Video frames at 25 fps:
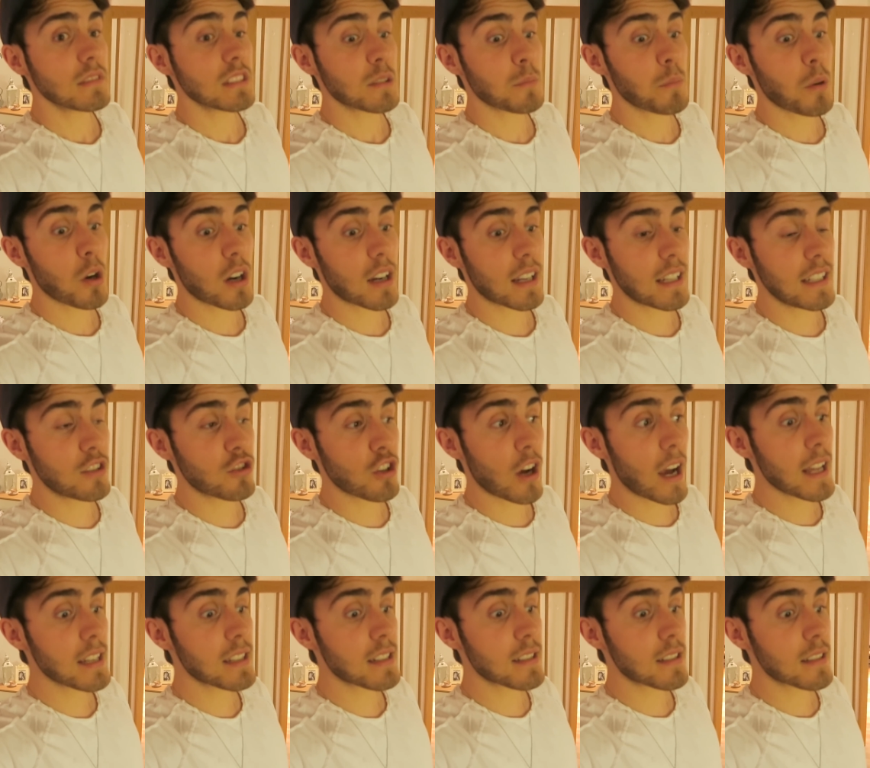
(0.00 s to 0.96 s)
sparkly
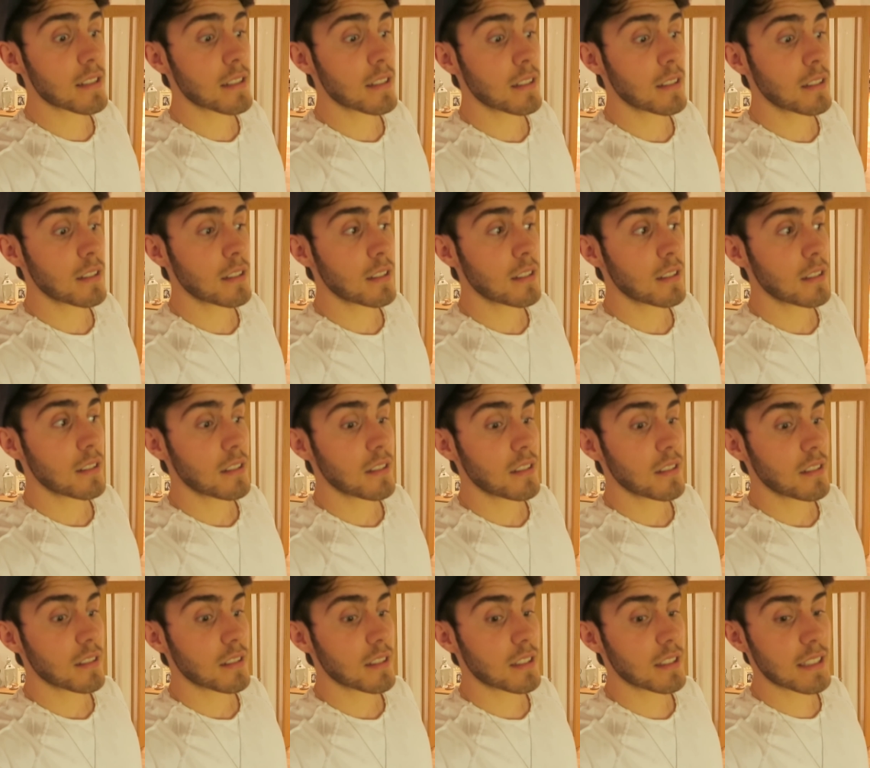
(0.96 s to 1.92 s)
dress?
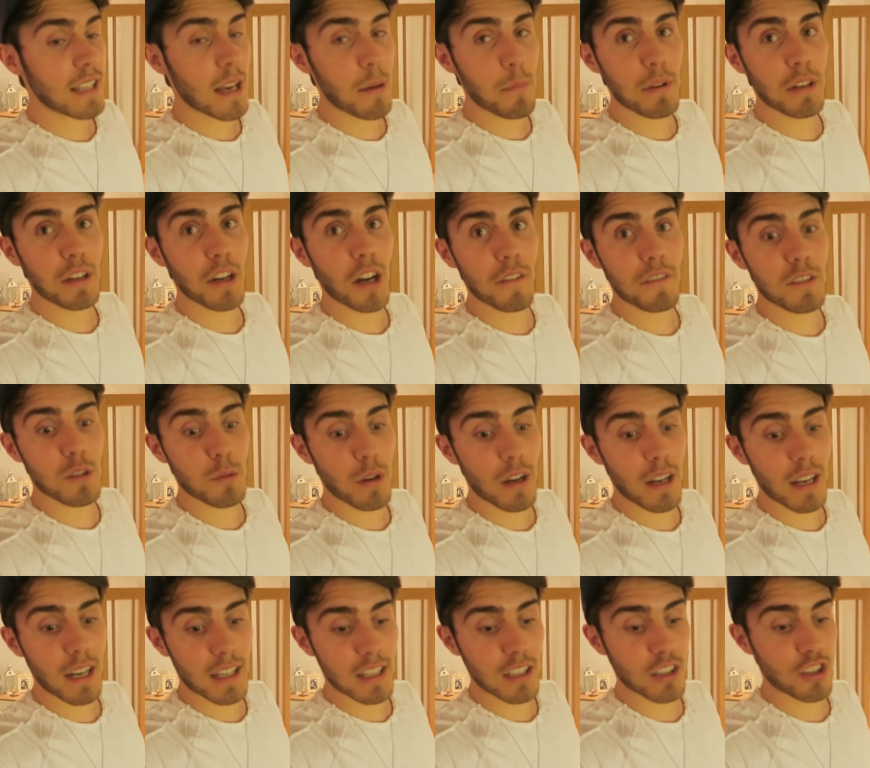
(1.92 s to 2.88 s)
Does that mean I have to
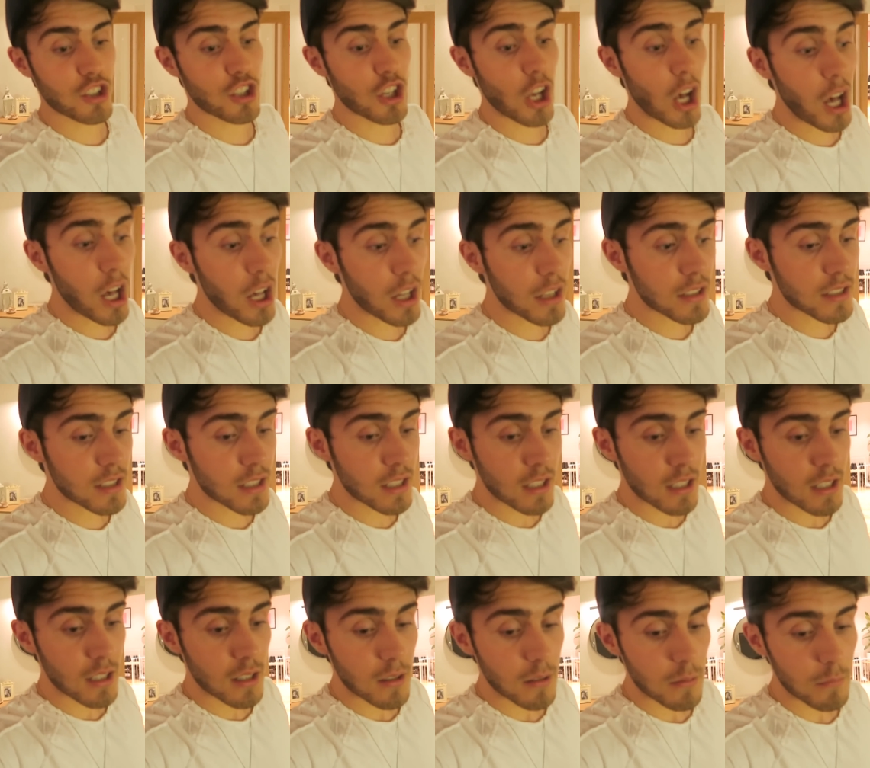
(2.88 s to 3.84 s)
wear like a shirt?
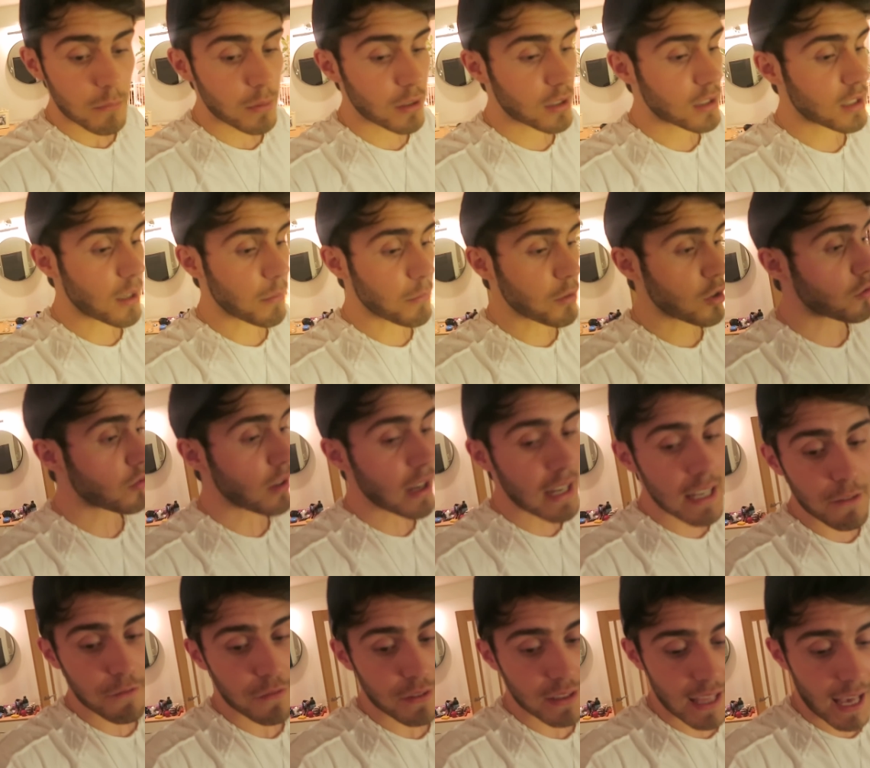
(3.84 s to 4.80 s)
because I'm not
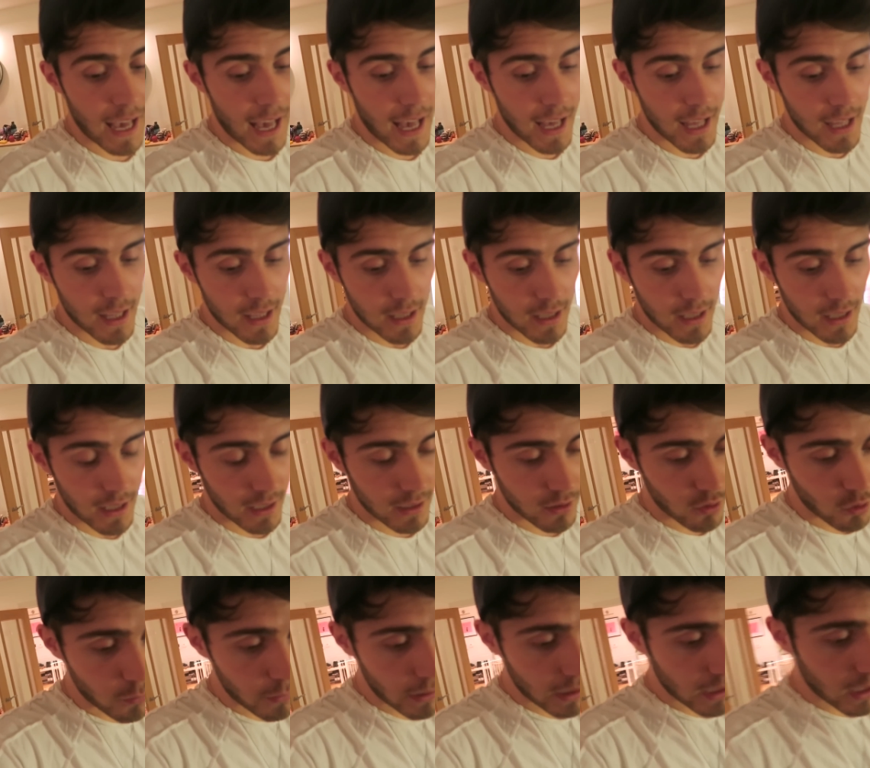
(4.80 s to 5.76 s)
ready for that. And all